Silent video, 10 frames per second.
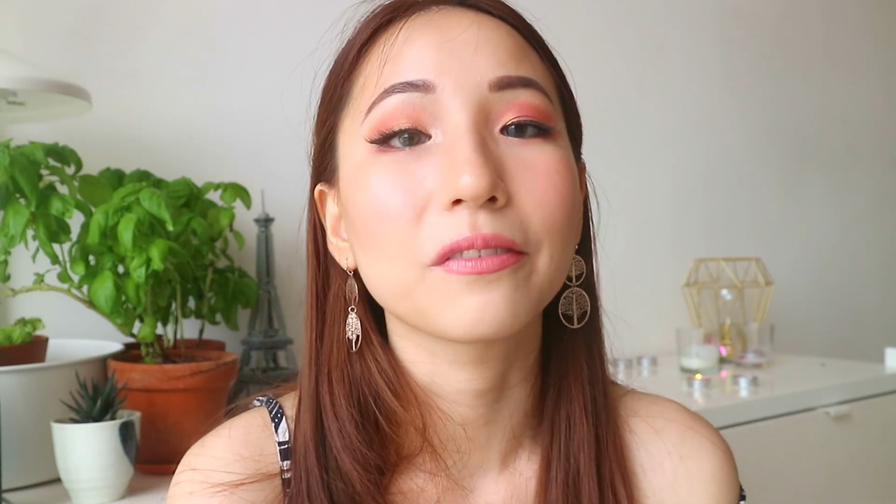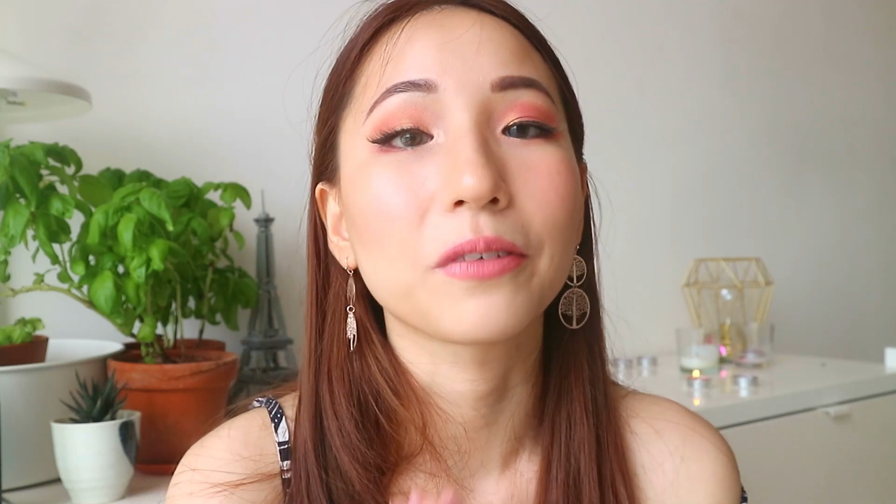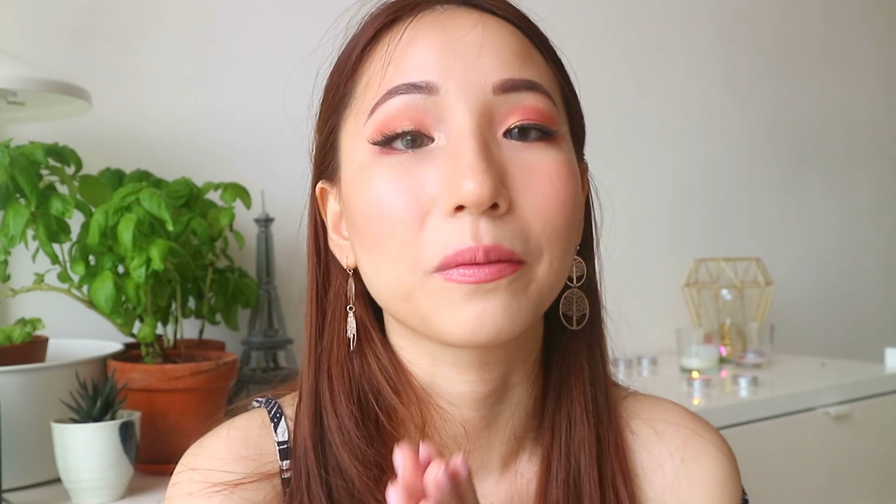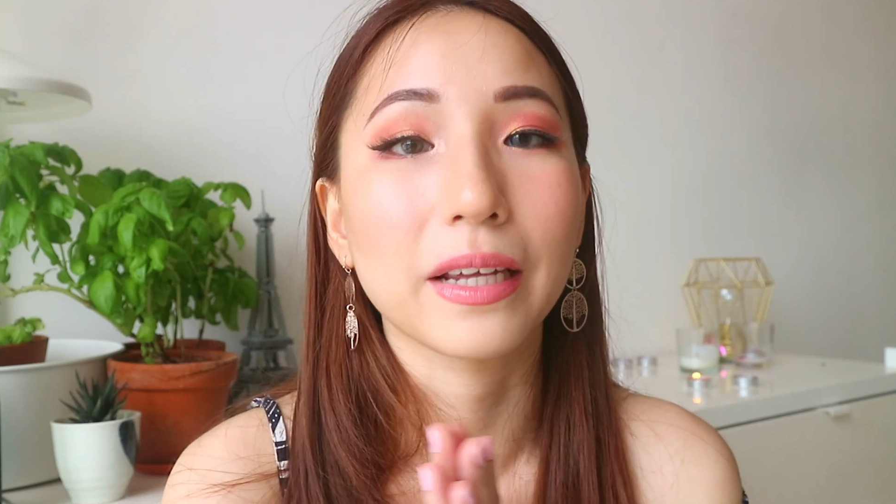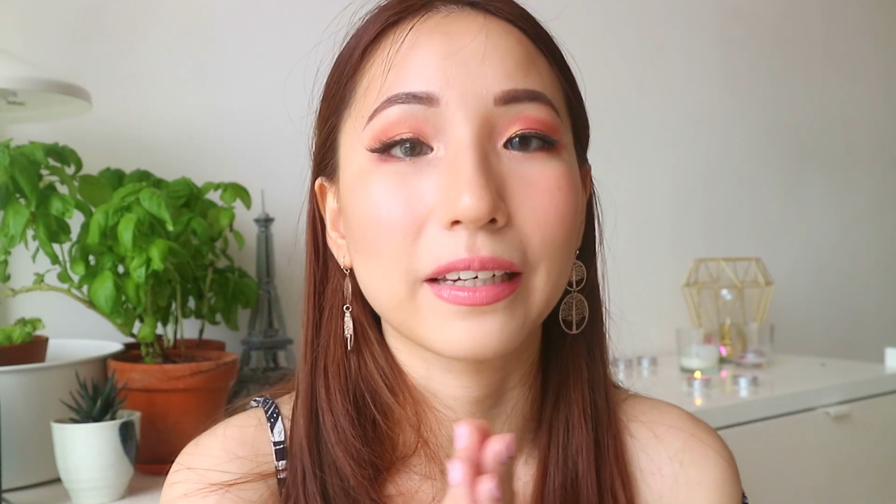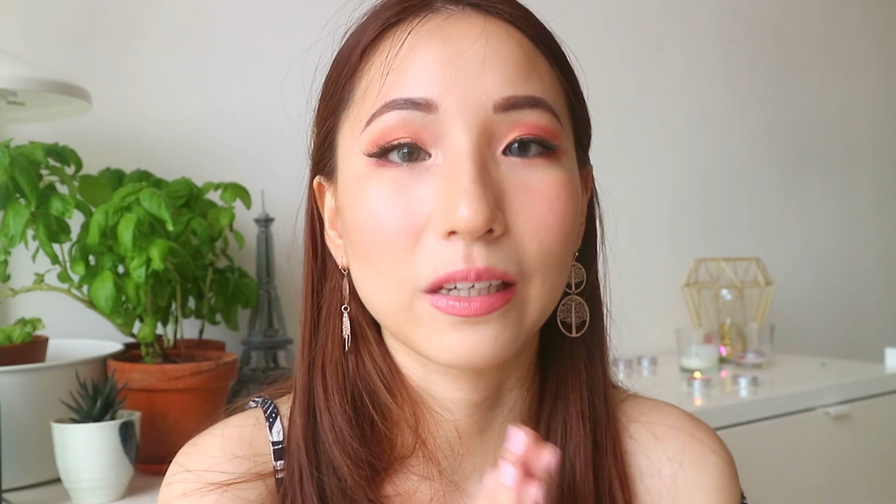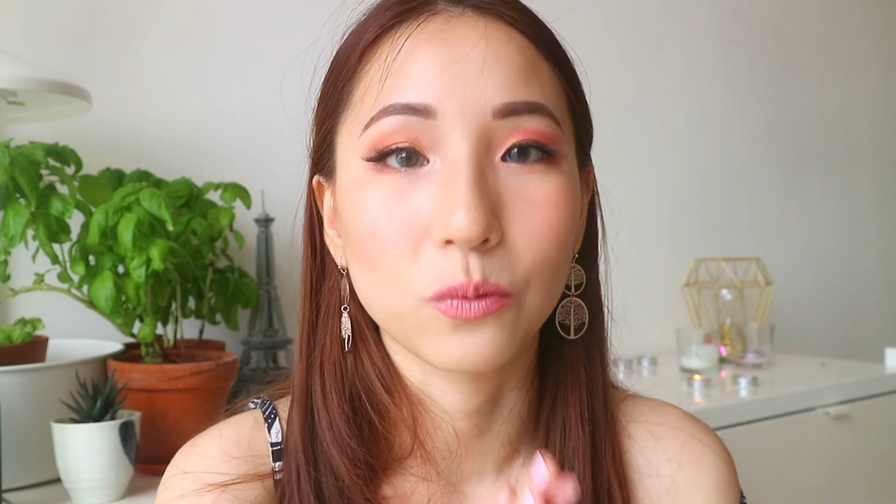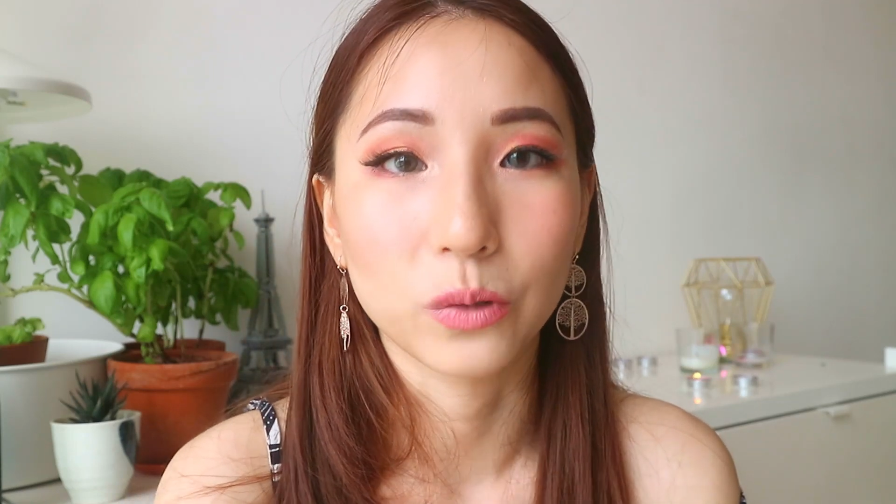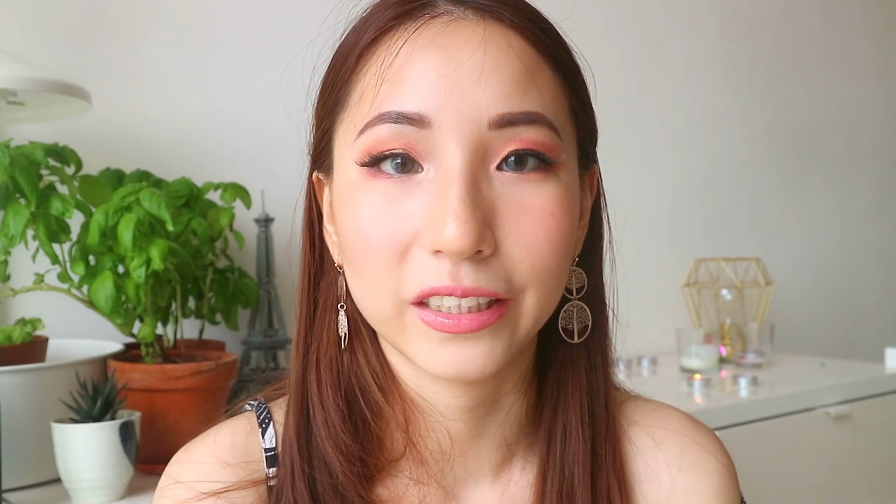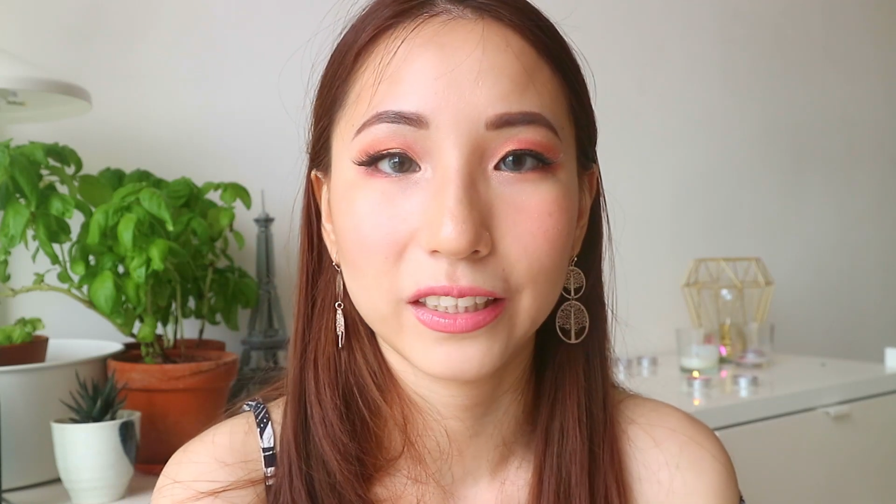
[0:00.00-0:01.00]
it from
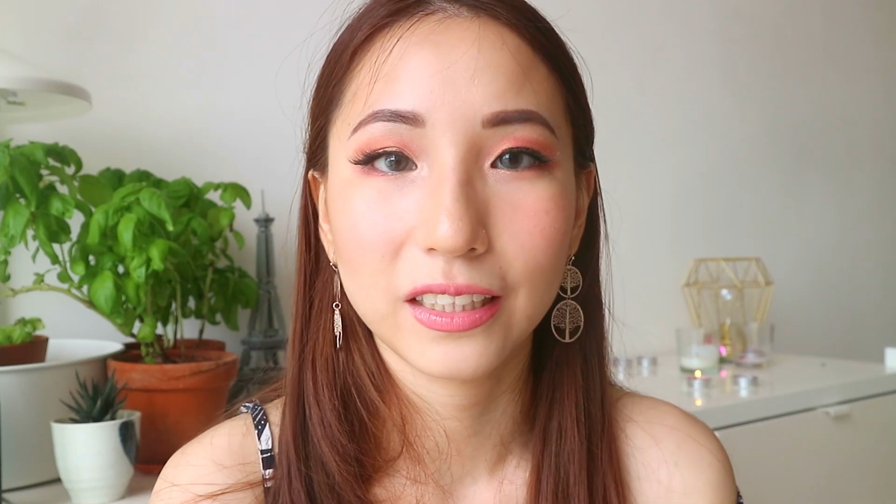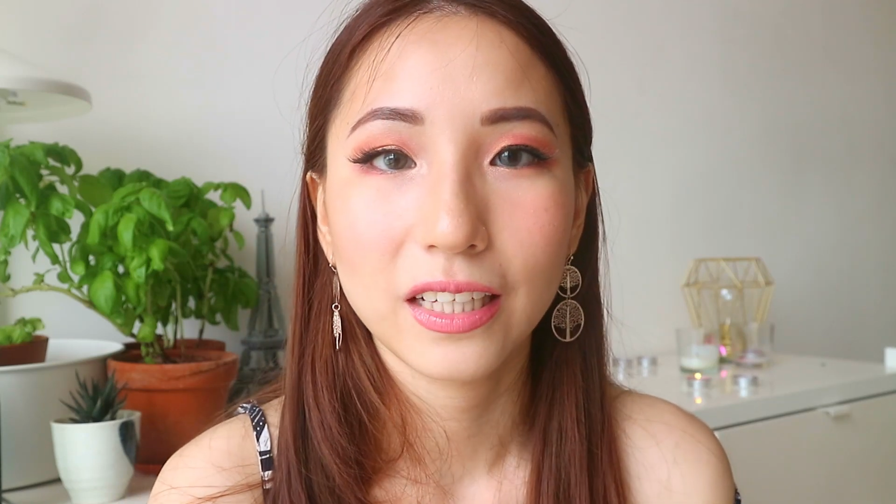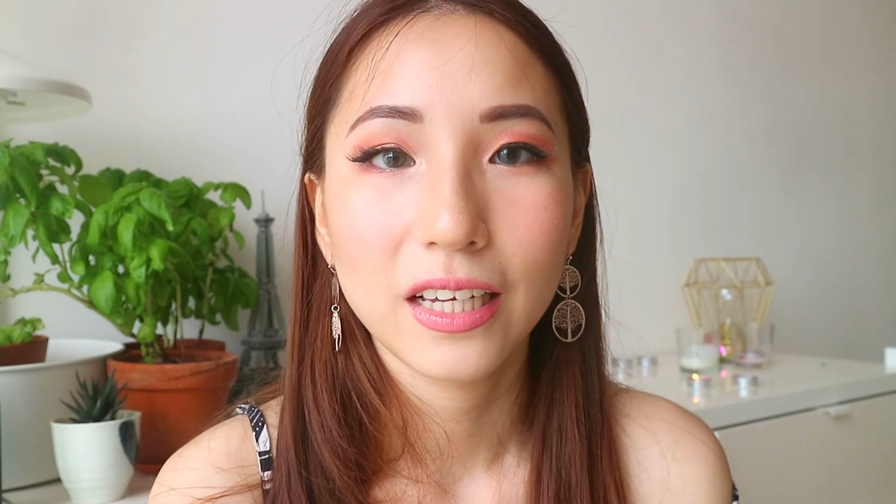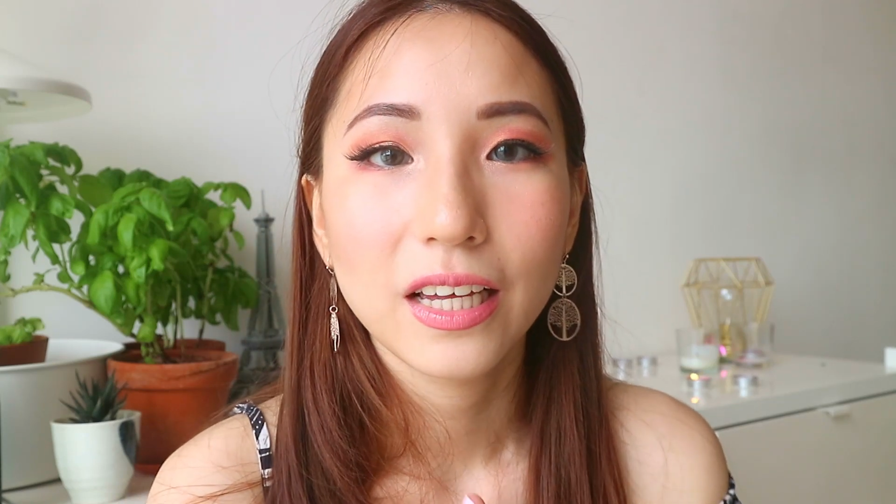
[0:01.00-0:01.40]
getting worse.